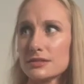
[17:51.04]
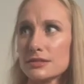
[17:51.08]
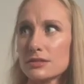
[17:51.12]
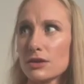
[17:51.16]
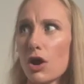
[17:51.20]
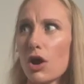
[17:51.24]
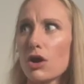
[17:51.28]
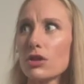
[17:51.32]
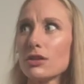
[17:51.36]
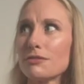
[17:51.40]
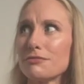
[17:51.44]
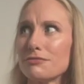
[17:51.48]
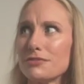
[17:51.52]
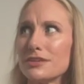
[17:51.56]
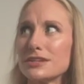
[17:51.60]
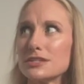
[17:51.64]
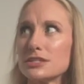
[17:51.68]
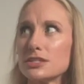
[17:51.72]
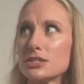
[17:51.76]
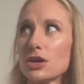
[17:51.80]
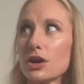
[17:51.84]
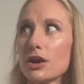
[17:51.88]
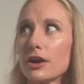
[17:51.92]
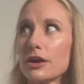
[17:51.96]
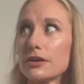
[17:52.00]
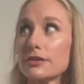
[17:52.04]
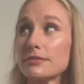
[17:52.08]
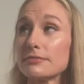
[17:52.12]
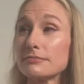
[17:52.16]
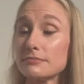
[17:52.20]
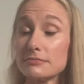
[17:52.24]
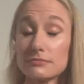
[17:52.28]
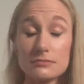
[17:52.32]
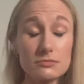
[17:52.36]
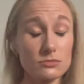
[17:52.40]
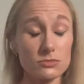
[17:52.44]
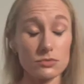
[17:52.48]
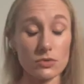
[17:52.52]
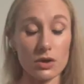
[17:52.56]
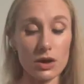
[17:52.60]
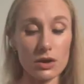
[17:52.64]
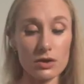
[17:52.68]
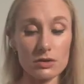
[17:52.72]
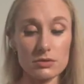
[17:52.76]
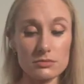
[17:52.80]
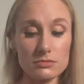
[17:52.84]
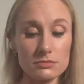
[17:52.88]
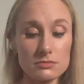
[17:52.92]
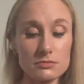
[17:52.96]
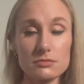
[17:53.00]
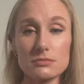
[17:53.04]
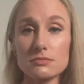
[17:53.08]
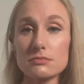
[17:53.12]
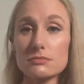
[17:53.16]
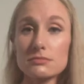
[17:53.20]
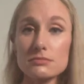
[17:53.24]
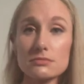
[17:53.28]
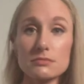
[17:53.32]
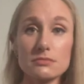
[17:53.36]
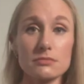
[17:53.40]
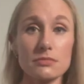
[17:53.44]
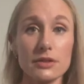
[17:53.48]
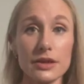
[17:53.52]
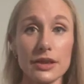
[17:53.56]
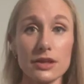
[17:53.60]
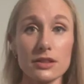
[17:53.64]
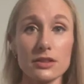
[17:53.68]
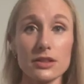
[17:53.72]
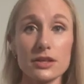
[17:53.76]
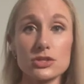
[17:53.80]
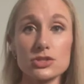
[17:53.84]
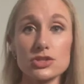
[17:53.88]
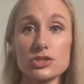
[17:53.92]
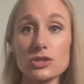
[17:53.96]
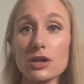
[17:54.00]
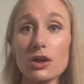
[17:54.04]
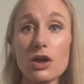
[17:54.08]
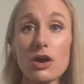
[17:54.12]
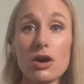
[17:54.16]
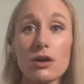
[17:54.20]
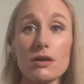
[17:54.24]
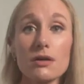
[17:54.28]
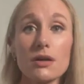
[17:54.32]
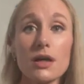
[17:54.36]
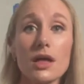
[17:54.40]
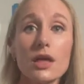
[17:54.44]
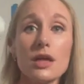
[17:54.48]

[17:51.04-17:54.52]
All of this yarn, wrong English at all.